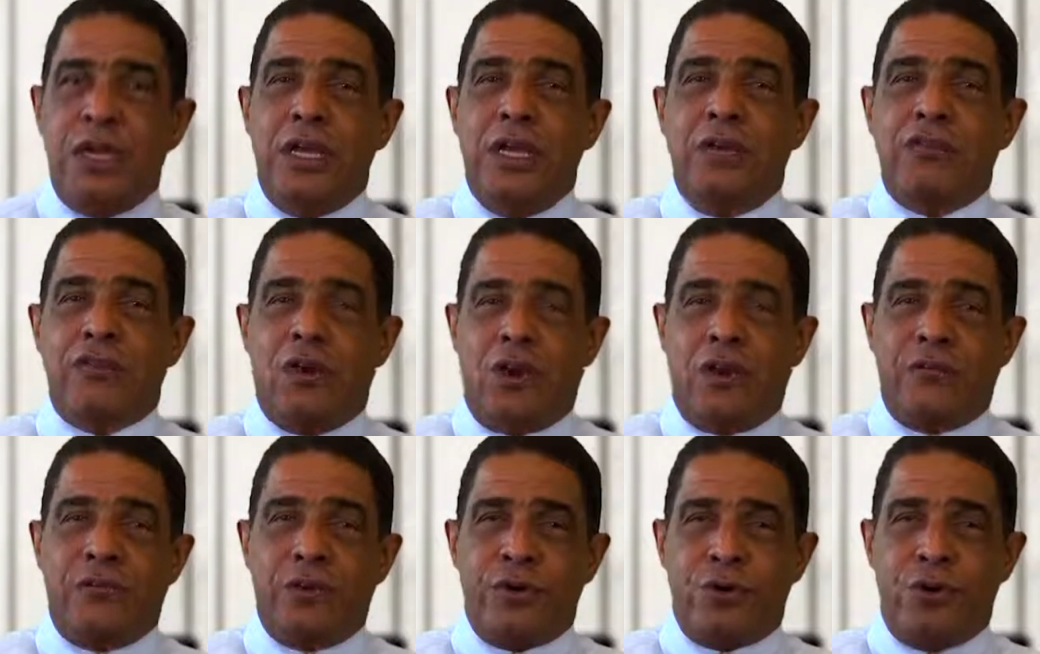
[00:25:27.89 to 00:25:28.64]
is
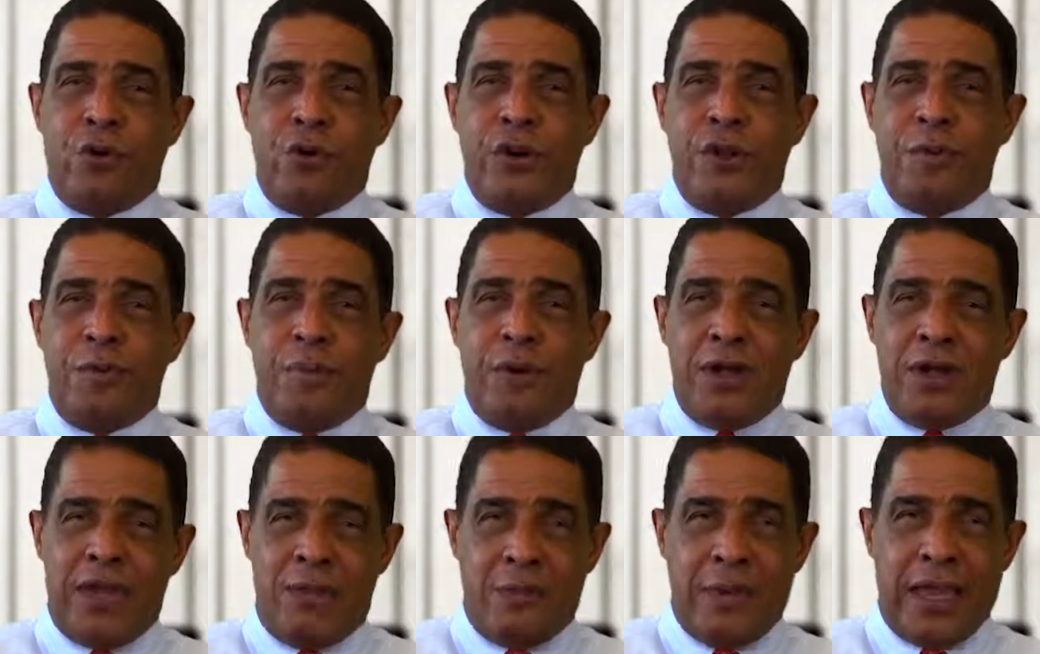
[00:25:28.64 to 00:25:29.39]
offered on a
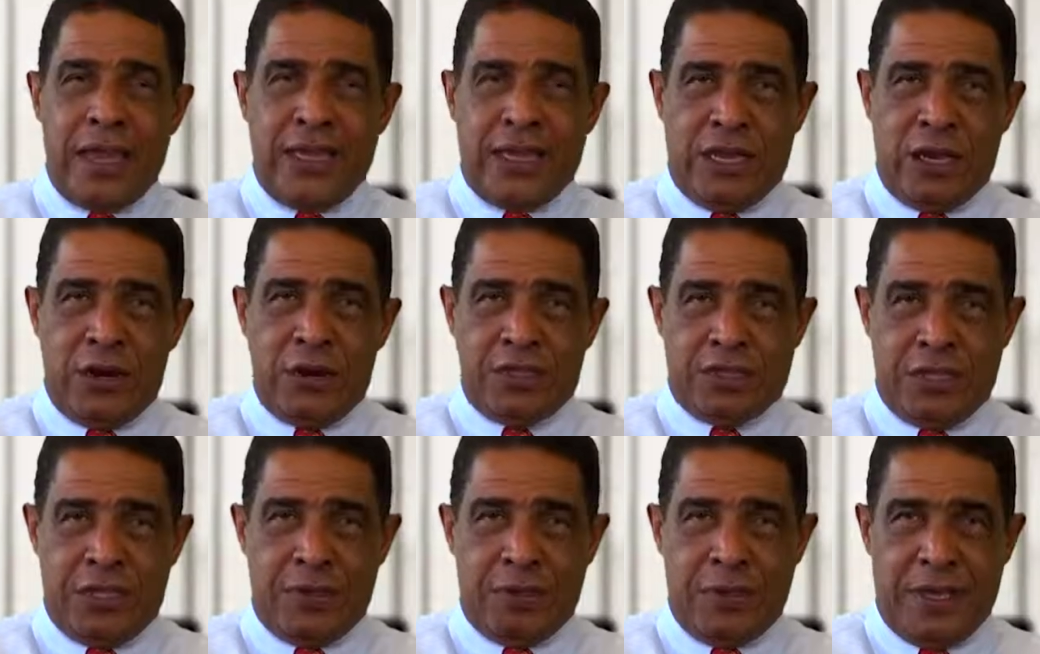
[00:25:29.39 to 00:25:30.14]
money-back
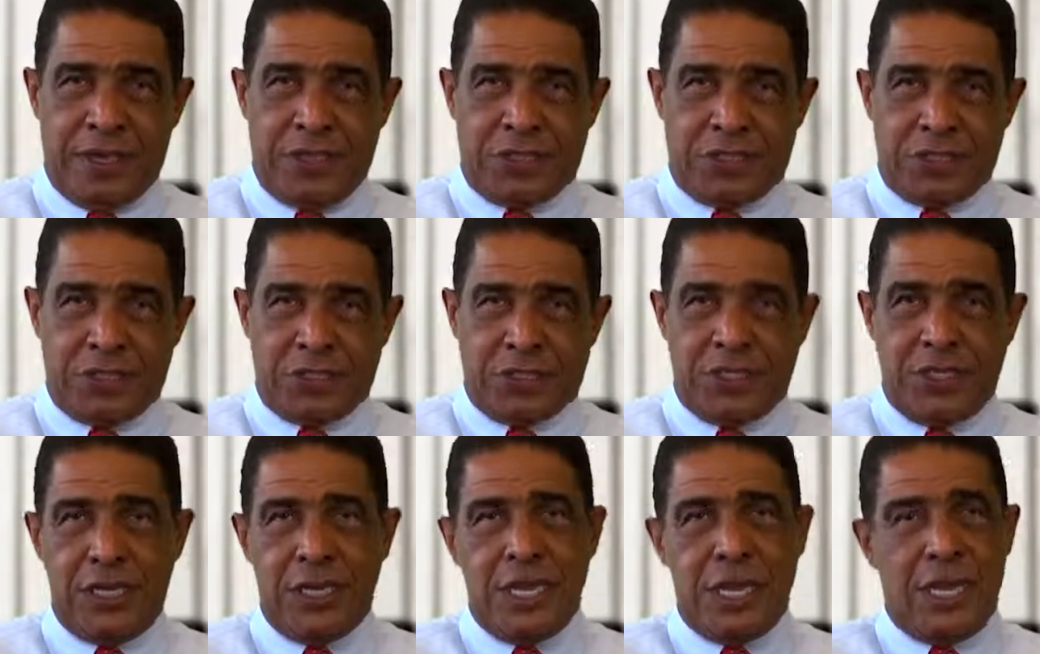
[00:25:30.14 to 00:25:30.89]
guarantee
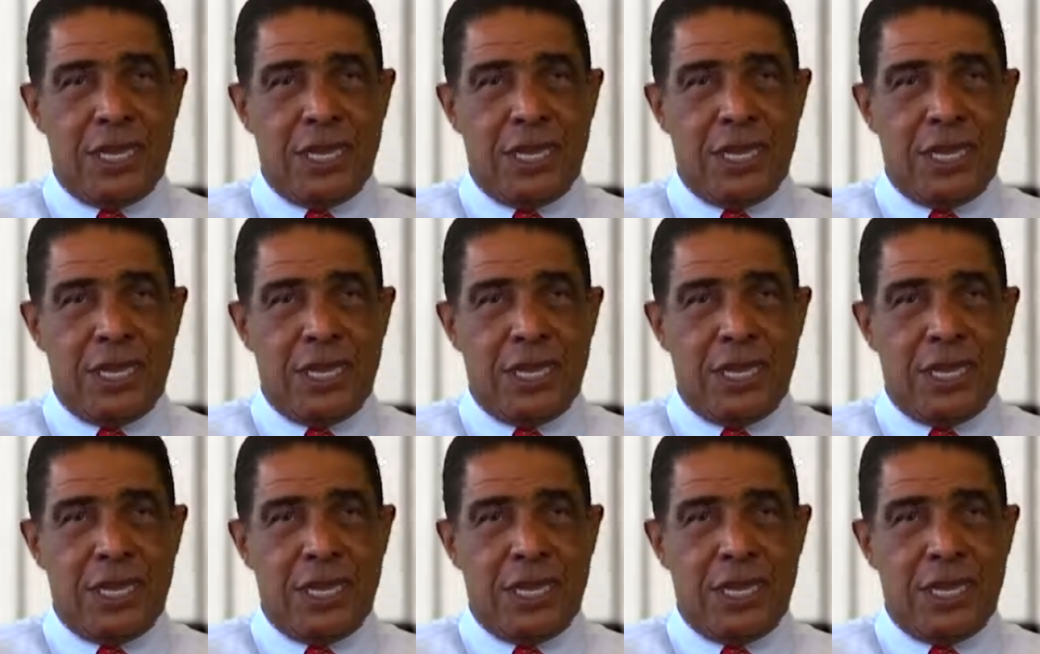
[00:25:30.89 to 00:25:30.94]
basis.